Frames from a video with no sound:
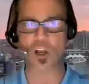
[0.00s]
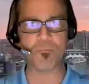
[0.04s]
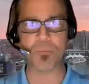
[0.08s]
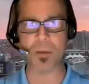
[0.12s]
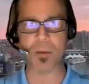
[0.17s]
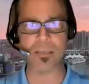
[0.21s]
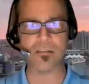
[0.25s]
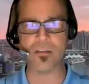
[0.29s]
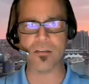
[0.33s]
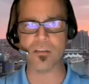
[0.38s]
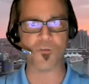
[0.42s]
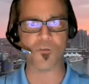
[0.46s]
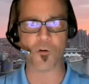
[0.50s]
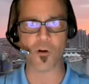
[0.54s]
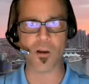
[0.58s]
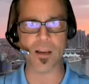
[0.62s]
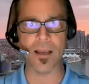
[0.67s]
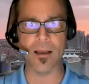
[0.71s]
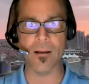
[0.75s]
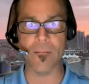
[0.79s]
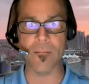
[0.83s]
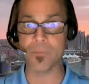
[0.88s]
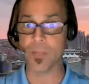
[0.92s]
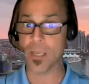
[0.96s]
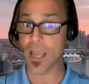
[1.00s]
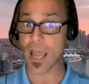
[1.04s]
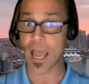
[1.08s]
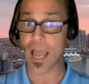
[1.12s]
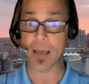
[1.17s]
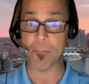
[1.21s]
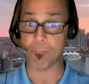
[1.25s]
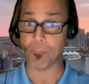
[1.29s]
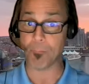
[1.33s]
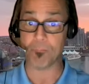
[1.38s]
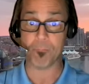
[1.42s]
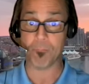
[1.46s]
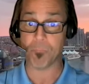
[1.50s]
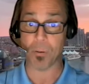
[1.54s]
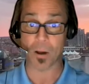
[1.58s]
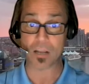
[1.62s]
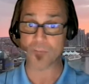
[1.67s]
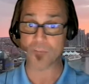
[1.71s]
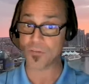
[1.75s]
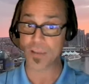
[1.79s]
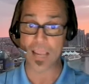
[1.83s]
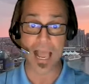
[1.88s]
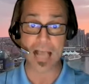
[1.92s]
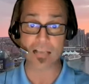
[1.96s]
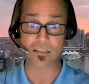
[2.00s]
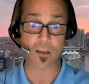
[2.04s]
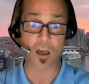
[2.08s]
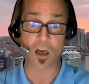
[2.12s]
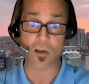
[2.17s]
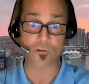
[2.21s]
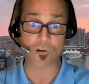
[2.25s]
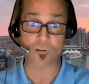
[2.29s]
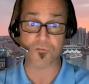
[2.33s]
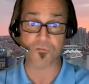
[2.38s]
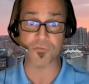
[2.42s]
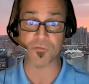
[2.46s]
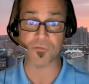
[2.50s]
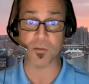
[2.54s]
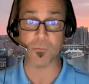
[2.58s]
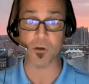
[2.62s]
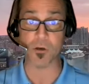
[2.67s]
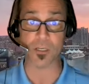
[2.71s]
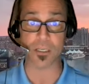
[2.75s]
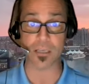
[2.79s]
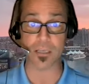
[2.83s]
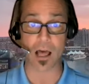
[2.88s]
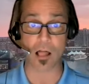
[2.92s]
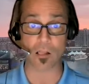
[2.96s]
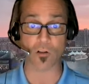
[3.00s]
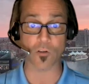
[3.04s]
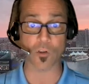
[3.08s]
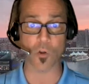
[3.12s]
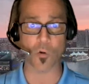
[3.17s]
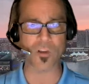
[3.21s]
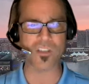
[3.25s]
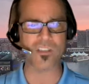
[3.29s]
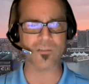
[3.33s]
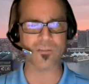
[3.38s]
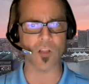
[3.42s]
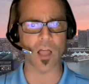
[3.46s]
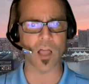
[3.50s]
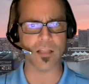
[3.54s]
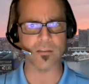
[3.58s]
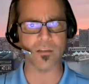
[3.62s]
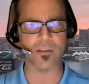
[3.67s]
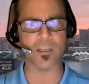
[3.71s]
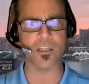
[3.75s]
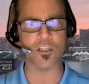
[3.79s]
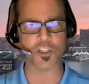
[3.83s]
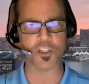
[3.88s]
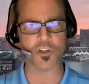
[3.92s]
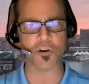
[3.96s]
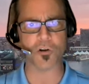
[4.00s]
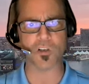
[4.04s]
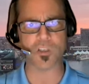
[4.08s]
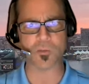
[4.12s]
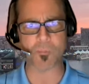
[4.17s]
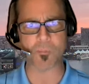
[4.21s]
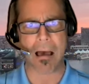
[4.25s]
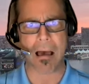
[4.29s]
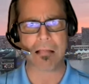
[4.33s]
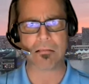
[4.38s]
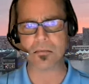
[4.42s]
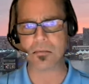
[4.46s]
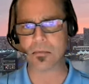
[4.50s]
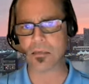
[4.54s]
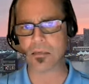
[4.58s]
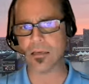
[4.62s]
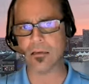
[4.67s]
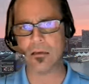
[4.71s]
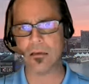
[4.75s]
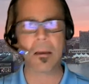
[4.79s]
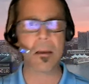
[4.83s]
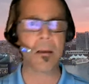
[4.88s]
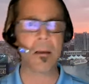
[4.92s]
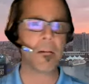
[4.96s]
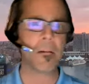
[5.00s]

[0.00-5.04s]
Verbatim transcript: good business for him. And but if he has a $150 million Lloyd's of London insurance policy,